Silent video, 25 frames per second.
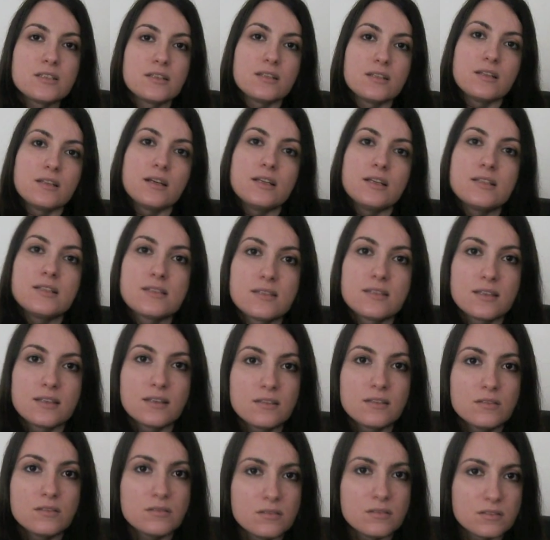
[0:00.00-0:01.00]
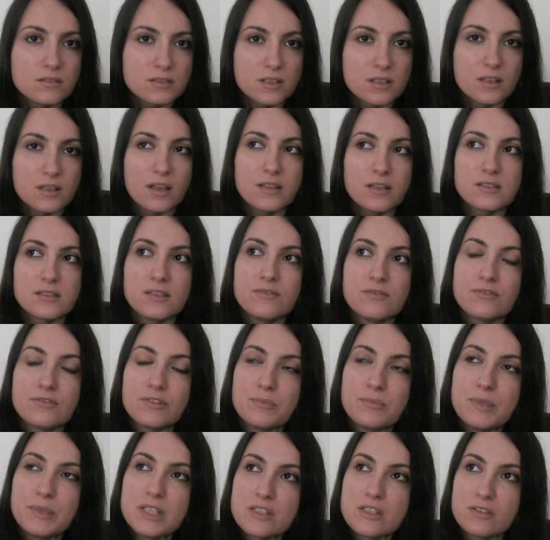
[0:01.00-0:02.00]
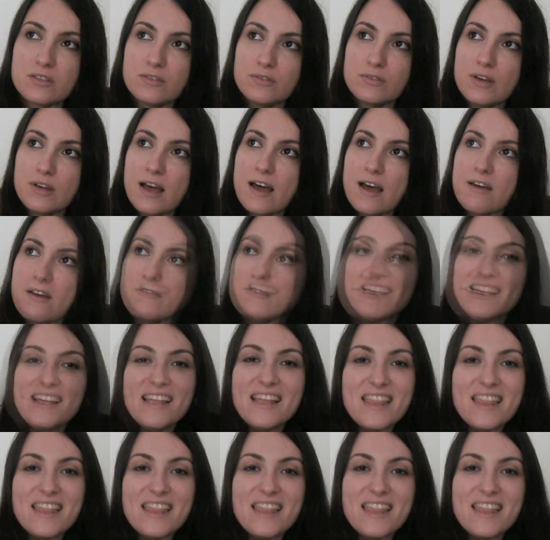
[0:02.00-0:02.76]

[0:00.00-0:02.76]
a nice thing to use, a nice information to have.